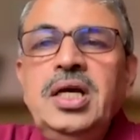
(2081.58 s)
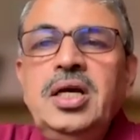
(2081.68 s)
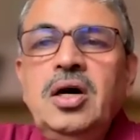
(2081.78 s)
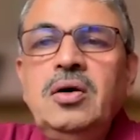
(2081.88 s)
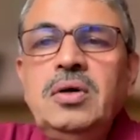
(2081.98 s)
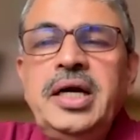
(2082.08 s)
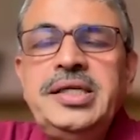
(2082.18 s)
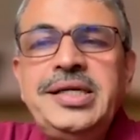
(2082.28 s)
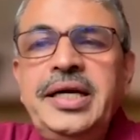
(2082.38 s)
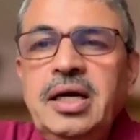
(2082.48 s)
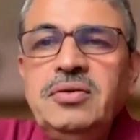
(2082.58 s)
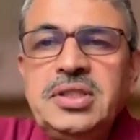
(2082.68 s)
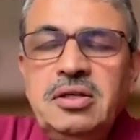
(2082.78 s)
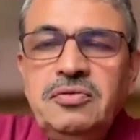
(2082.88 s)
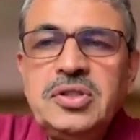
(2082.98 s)
Now, understanding
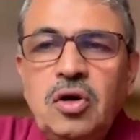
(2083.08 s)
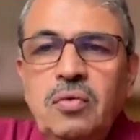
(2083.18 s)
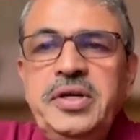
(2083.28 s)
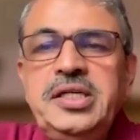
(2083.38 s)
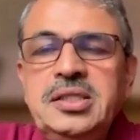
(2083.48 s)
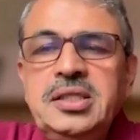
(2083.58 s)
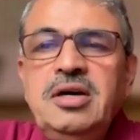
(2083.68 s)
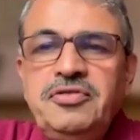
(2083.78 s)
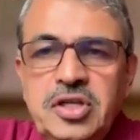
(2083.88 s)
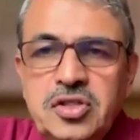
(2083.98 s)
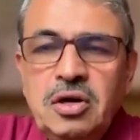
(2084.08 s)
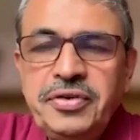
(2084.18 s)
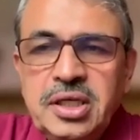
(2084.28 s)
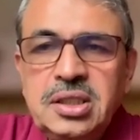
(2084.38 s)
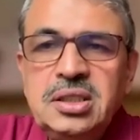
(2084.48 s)
ourselves was always a
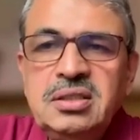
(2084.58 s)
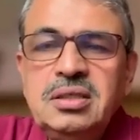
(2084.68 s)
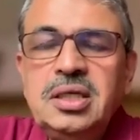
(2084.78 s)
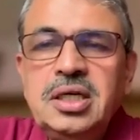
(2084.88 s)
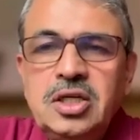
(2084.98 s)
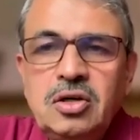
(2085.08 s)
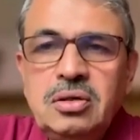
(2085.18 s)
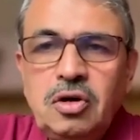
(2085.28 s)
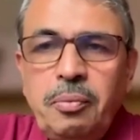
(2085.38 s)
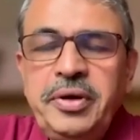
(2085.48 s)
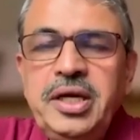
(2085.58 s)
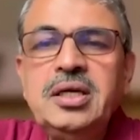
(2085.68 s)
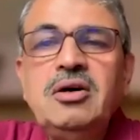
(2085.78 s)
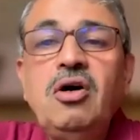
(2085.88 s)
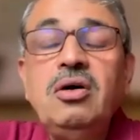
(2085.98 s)
philosophical topic
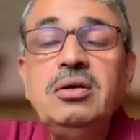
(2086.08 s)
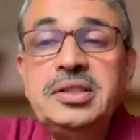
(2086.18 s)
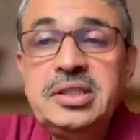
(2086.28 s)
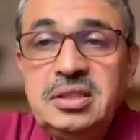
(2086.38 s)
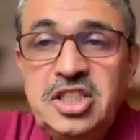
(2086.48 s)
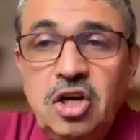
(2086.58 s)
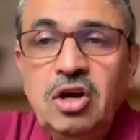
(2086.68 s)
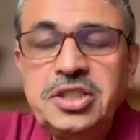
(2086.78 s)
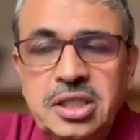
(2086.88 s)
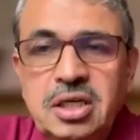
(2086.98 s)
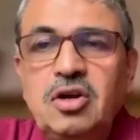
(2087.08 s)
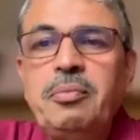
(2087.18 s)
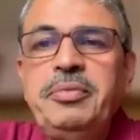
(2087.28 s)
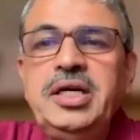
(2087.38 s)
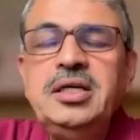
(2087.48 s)
or theological
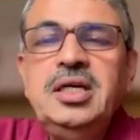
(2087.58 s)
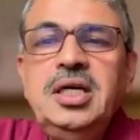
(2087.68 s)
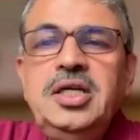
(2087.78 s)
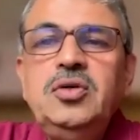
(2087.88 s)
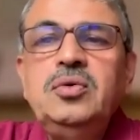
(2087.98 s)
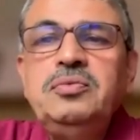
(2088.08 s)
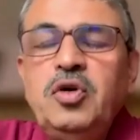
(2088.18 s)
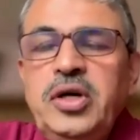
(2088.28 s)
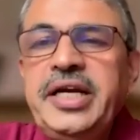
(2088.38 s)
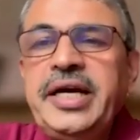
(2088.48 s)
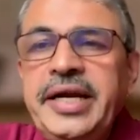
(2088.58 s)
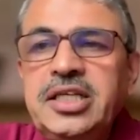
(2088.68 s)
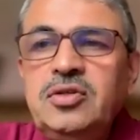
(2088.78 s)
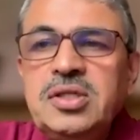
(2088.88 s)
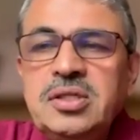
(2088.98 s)
topic. You only connect
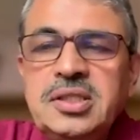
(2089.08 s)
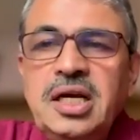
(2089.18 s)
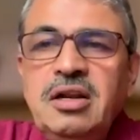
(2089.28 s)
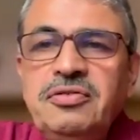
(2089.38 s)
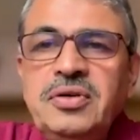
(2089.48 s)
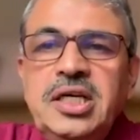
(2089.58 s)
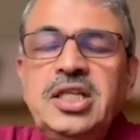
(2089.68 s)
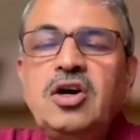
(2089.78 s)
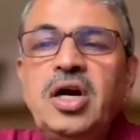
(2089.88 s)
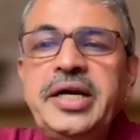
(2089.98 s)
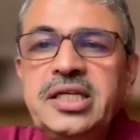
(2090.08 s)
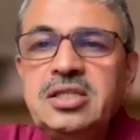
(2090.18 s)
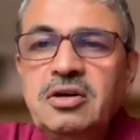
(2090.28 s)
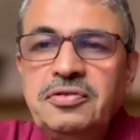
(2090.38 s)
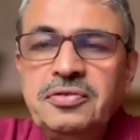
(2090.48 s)
yourself in the
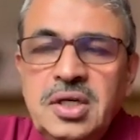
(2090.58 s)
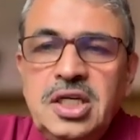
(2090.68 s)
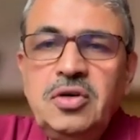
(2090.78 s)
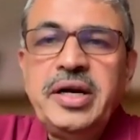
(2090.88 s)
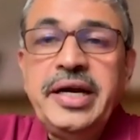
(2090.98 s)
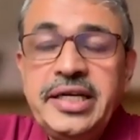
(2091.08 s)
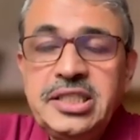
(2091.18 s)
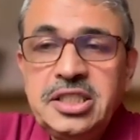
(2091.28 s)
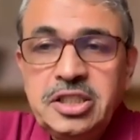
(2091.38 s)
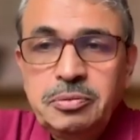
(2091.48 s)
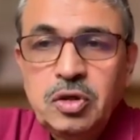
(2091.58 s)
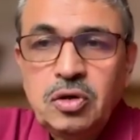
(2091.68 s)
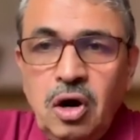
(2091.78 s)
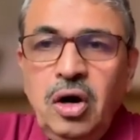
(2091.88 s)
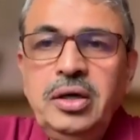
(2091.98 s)
context of your relationship to
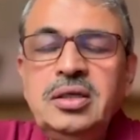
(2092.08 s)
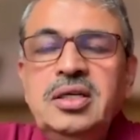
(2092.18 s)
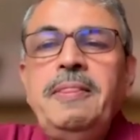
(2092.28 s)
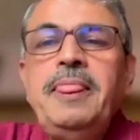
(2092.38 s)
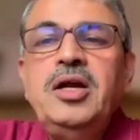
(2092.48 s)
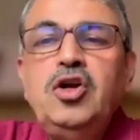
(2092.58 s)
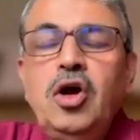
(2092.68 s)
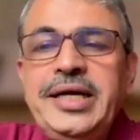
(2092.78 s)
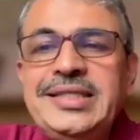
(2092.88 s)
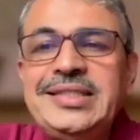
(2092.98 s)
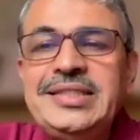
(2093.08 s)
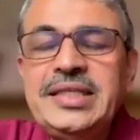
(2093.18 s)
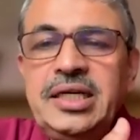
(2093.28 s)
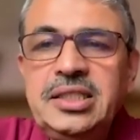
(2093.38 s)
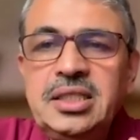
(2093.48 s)
God, not
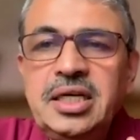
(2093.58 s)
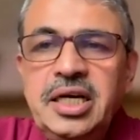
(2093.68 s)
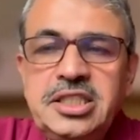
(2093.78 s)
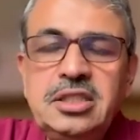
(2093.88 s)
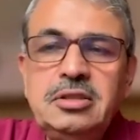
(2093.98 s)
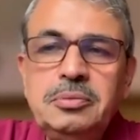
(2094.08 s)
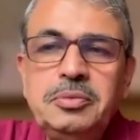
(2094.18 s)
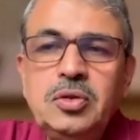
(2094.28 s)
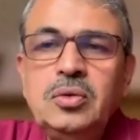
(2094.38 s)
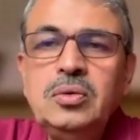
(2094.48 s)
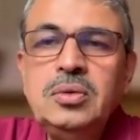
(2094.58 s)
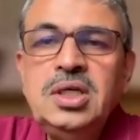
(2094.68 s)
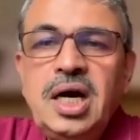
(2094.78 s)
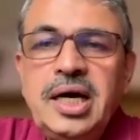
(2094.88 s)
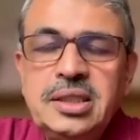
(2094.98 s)
necessarily in the relationship to
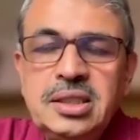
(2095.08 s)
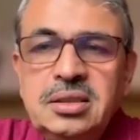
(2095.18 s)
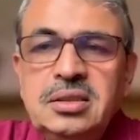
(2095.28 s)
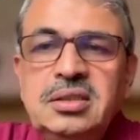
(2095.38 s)
other